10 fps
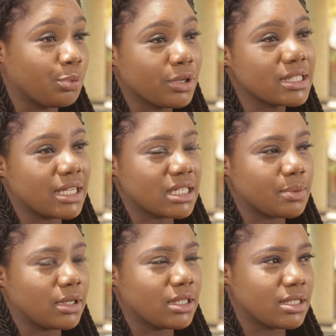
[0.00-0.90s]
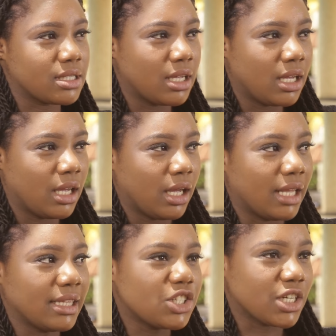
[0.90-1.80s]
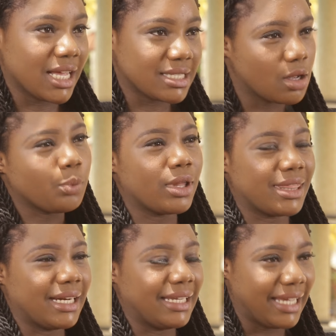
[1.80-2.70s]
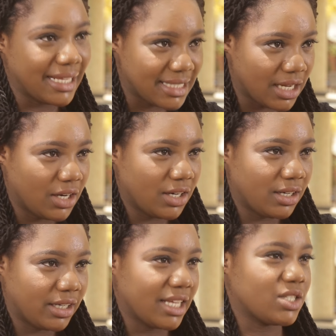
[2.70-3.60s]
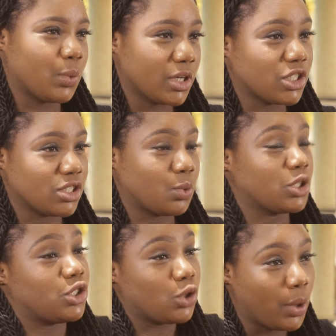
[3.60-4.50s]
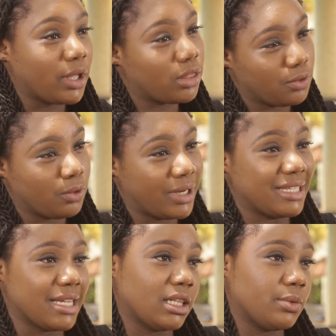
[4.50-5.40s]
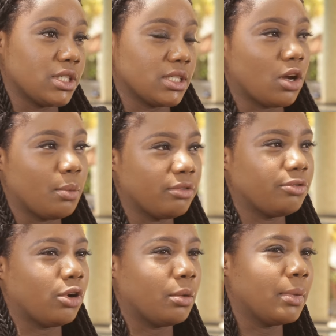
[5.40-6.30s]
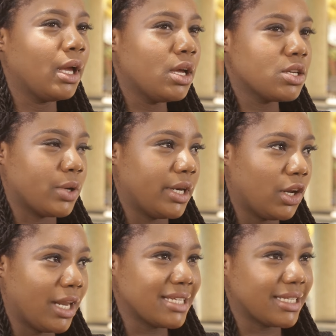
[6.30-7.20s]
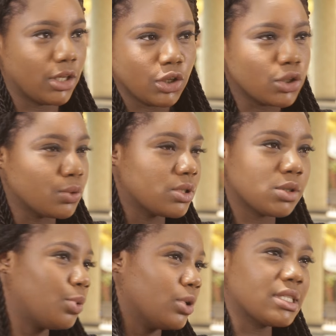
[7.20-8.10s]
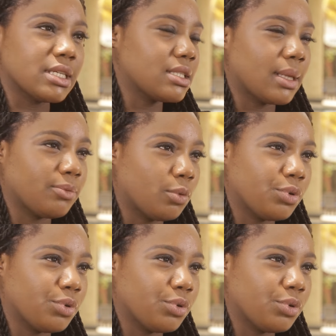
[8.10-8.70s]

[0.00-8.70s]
for Princess because at least she has someone that gets her, gets what she's going through and exactly where she's coming from. So Enyola is like a huge support system for